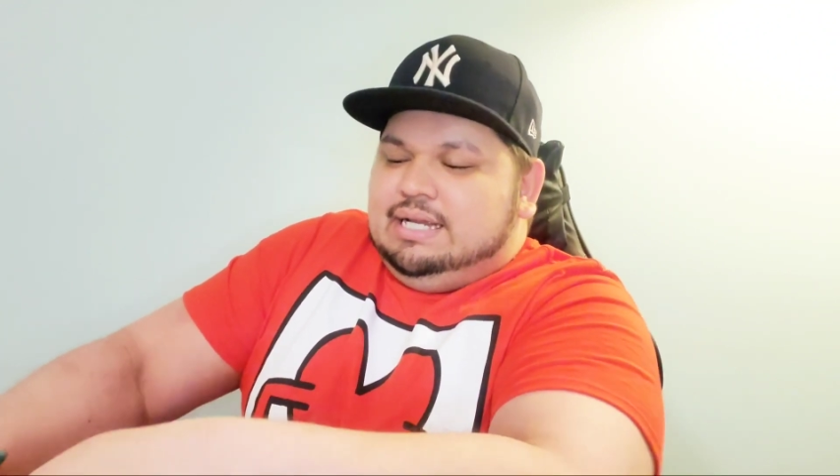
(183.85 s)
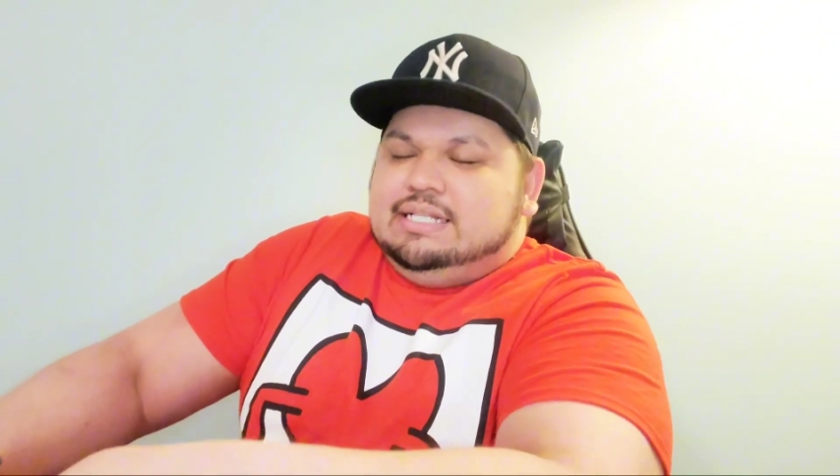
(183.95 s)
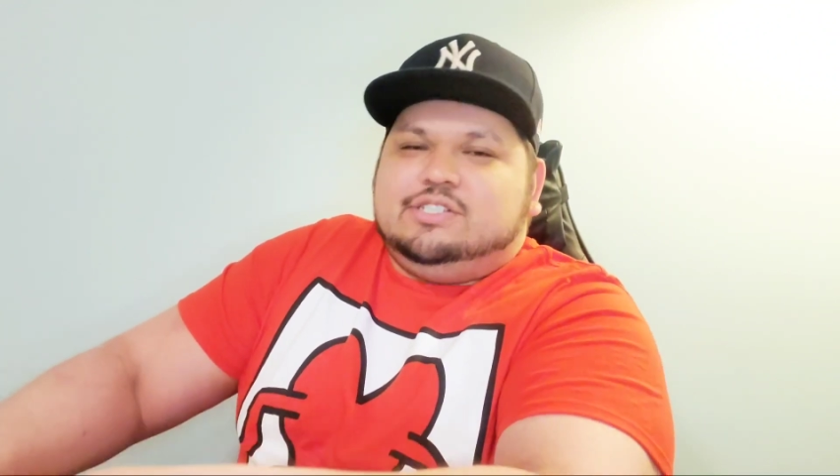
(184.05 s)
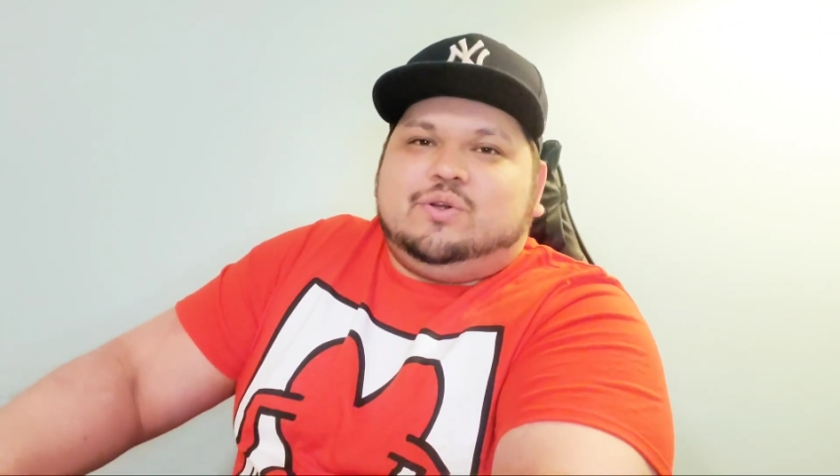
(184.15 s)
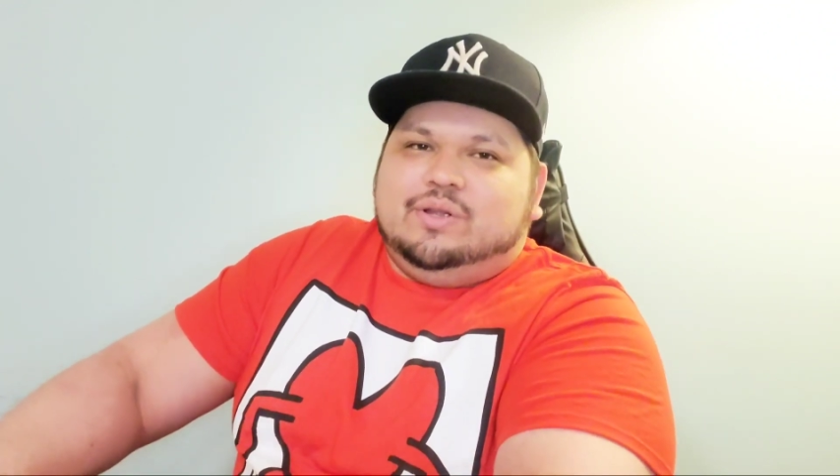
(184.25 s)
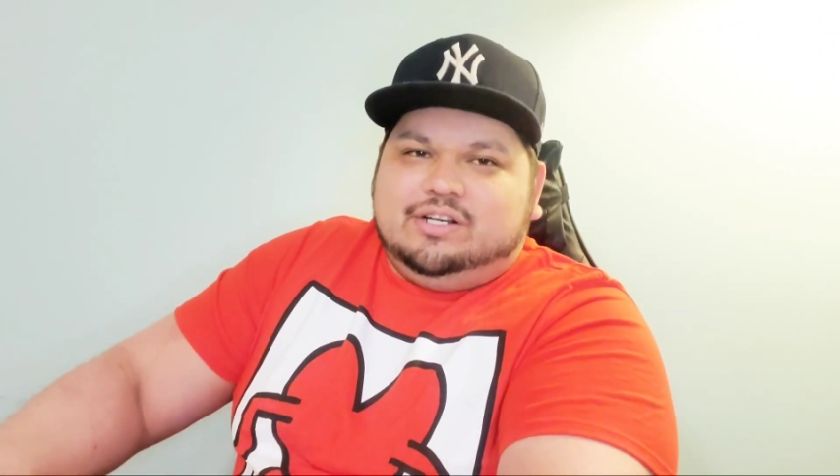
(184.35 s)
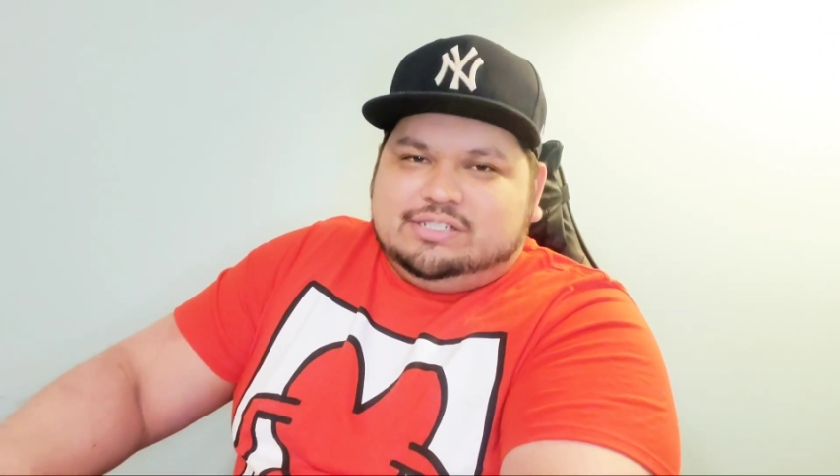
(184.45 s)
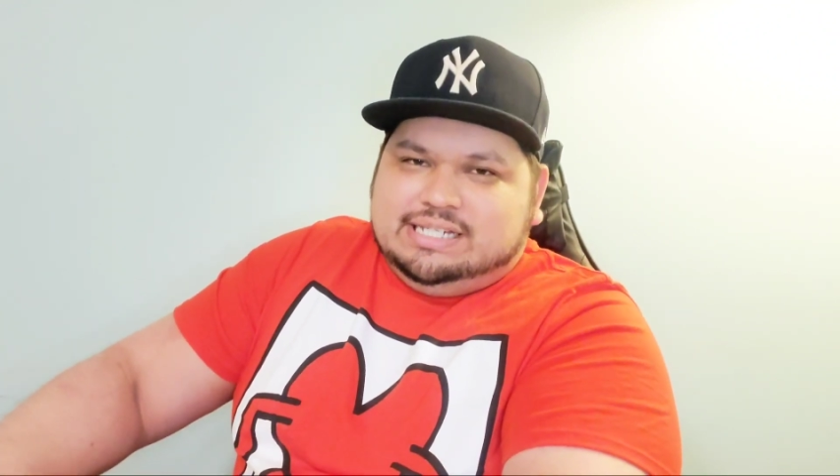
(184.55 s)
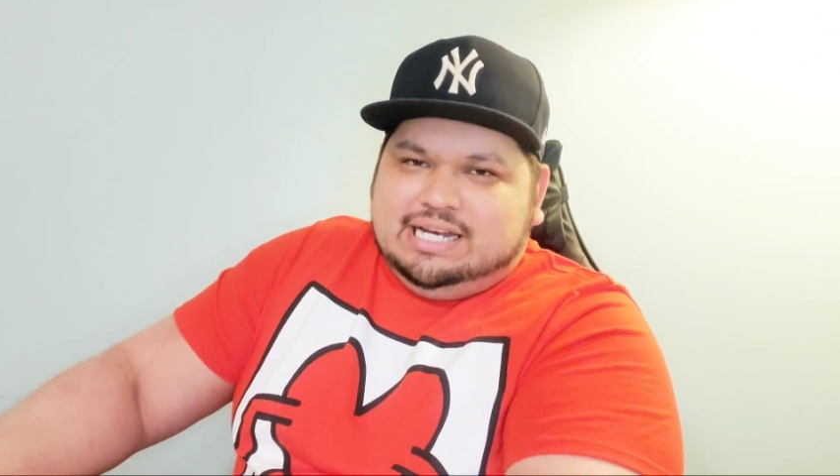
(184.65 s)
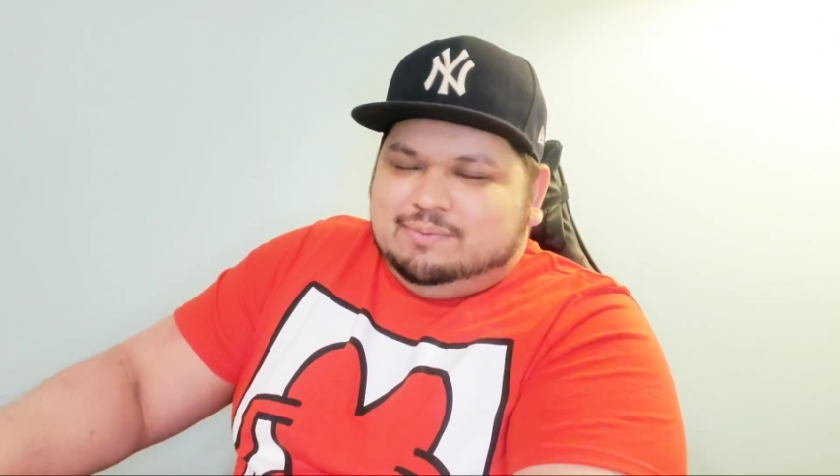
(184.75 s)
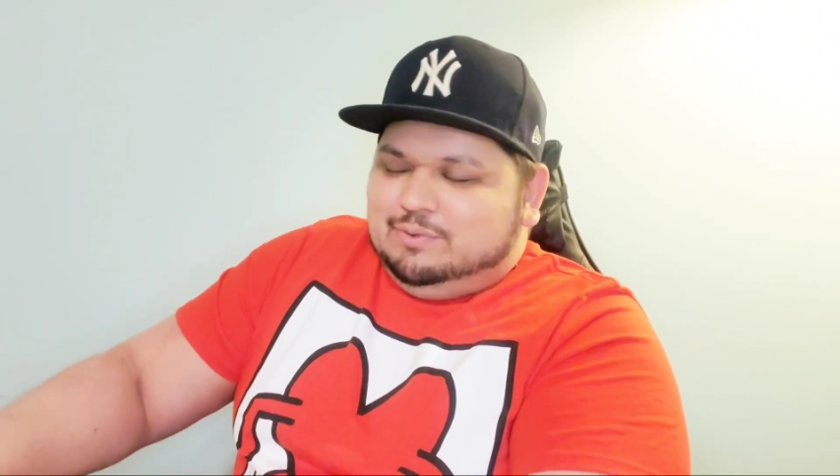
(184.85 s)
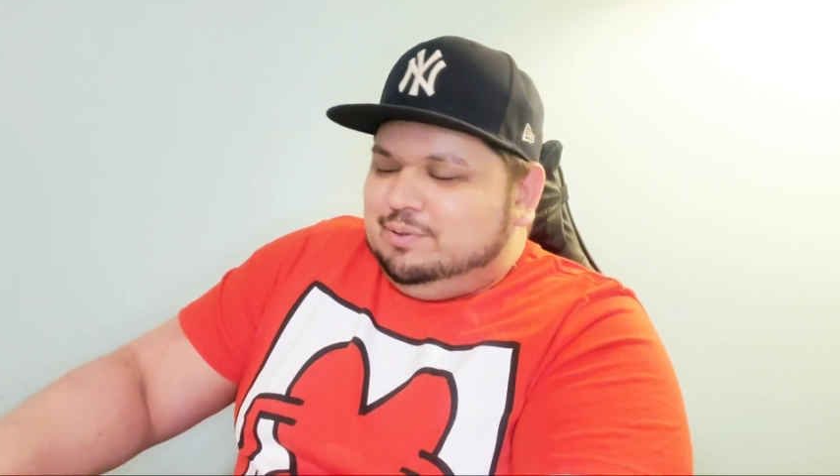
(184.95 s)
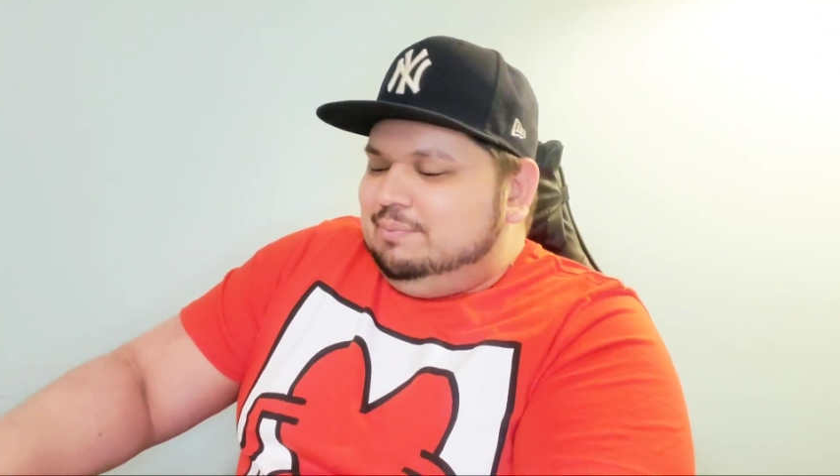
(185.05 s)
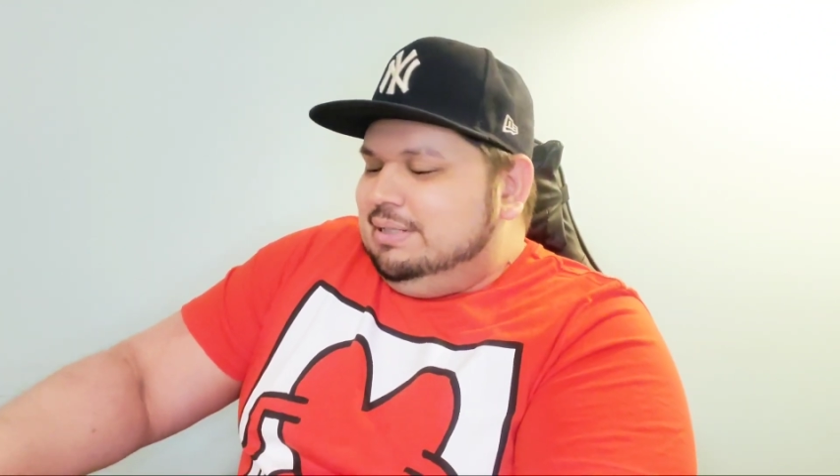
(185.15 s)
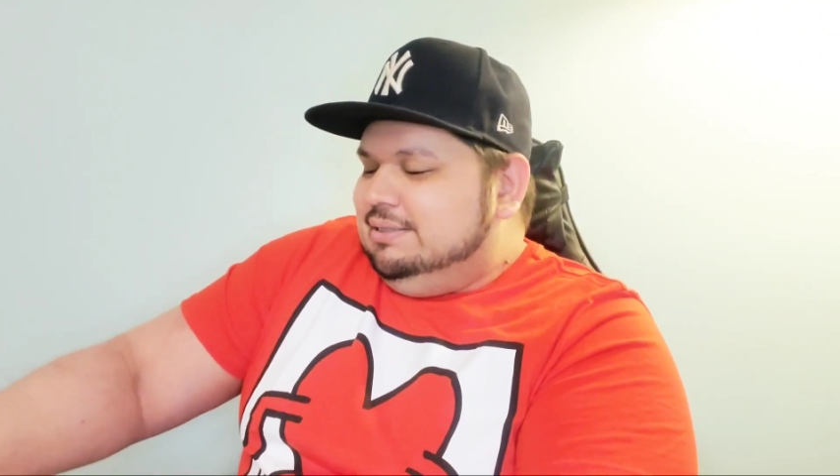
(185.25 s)
it's totally
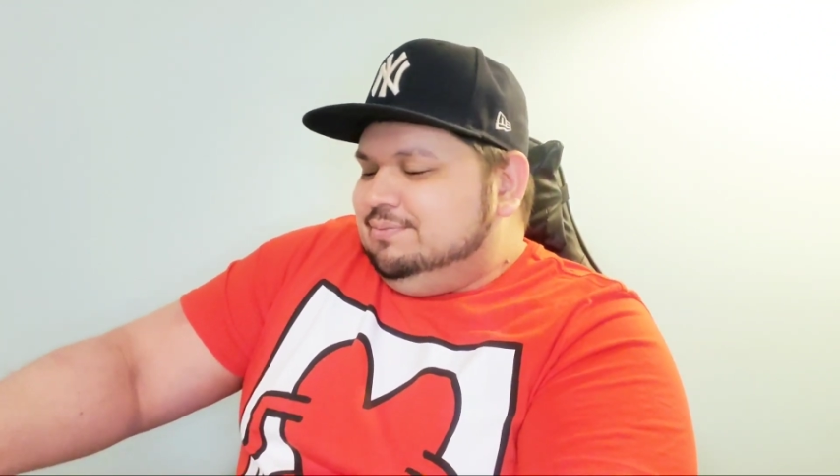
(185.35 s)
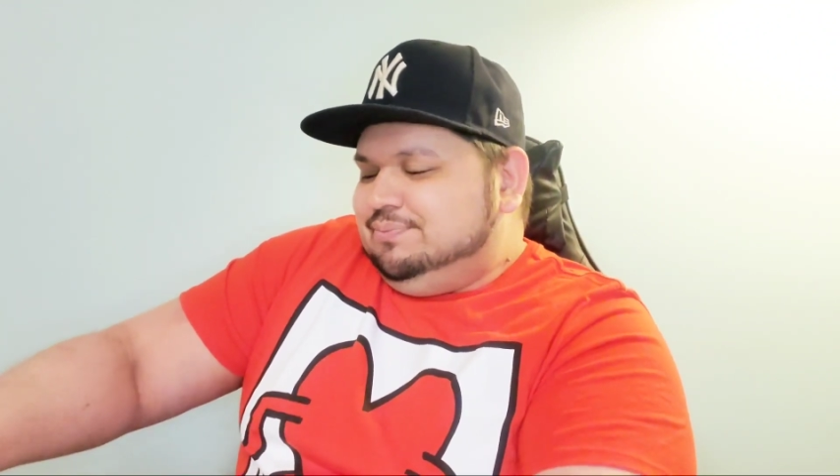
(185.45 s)
understandable, but